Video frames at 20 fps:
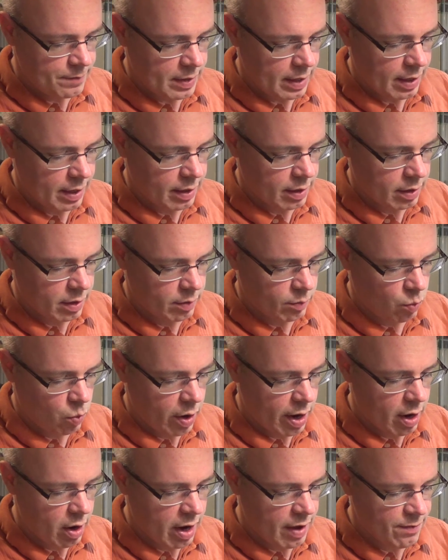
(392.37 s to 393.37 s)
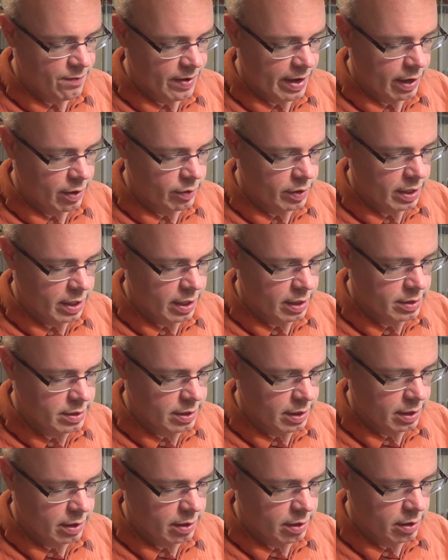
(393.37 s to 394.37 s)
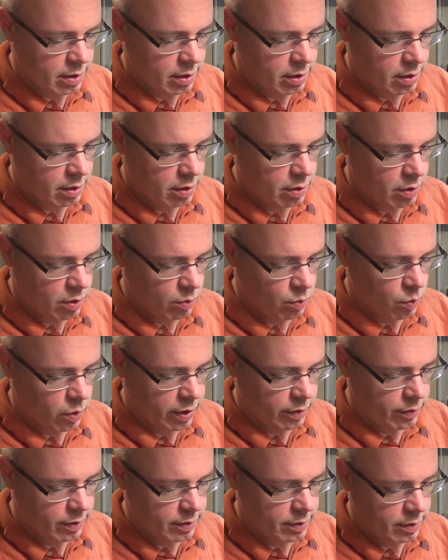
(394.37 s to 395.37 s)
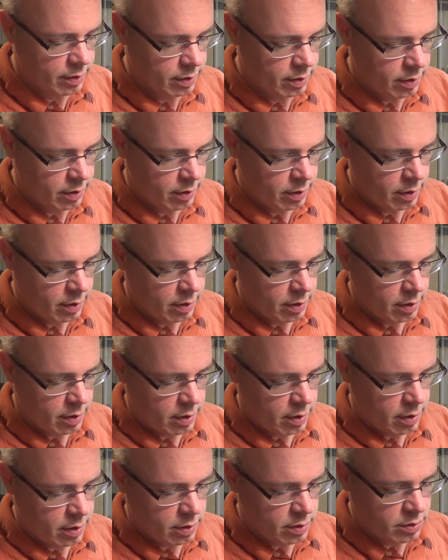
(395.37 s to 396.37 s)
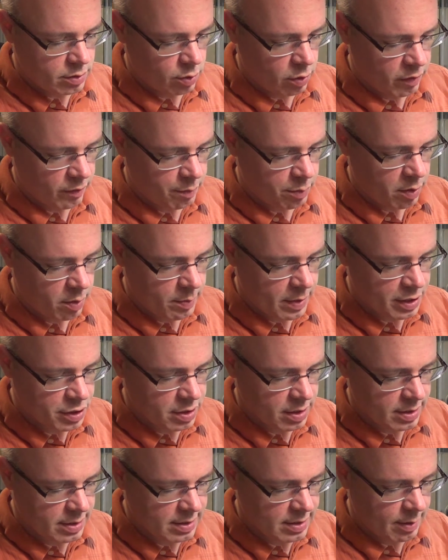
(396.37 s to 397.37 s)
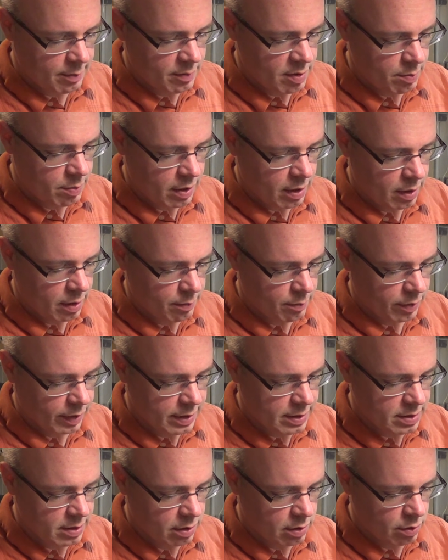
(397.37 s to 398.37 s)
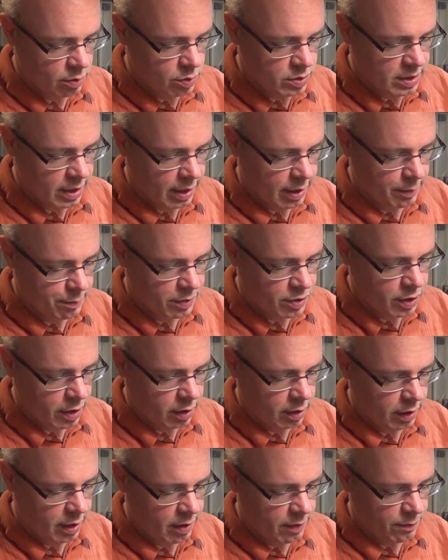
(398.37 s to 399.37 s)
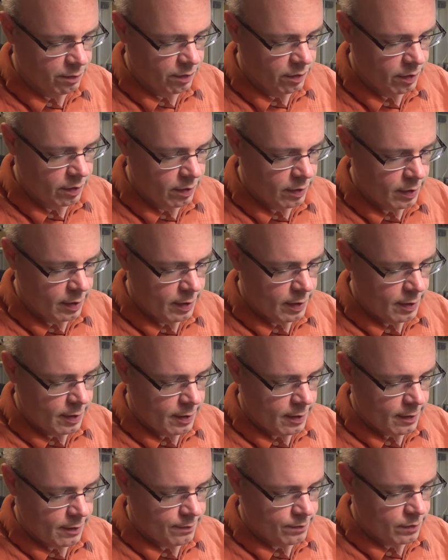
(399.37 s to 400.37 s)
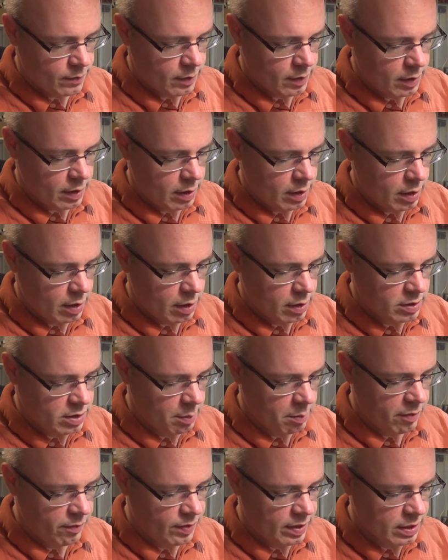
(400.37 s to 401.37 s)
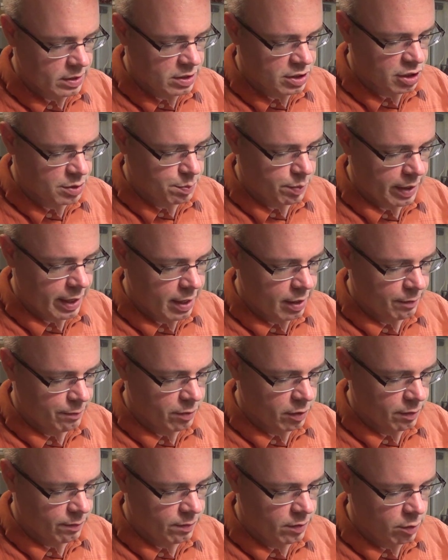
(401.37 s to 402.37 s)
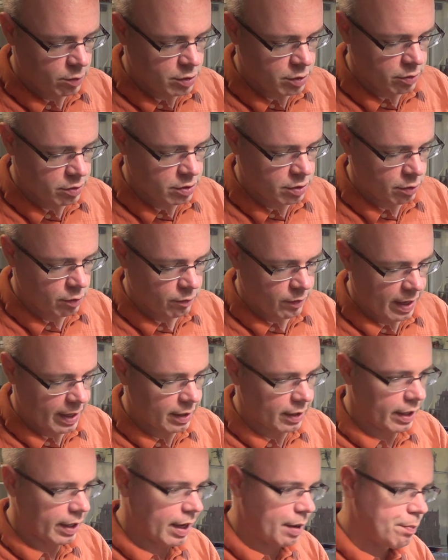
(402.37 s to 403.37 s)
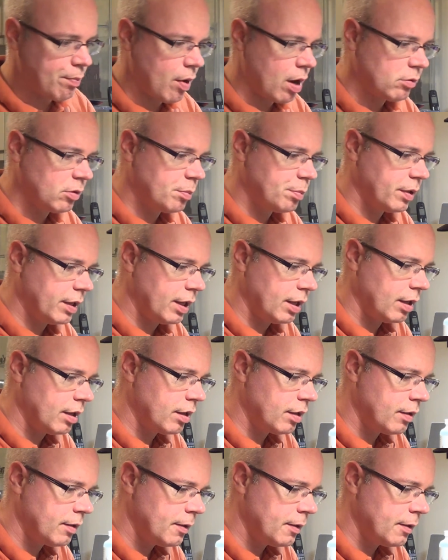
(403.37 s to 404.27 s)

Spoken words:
and where I found it, and what sort of permissions seem to be in place in using it, particularly if some of it is just planning for the future too, right? Like I probably,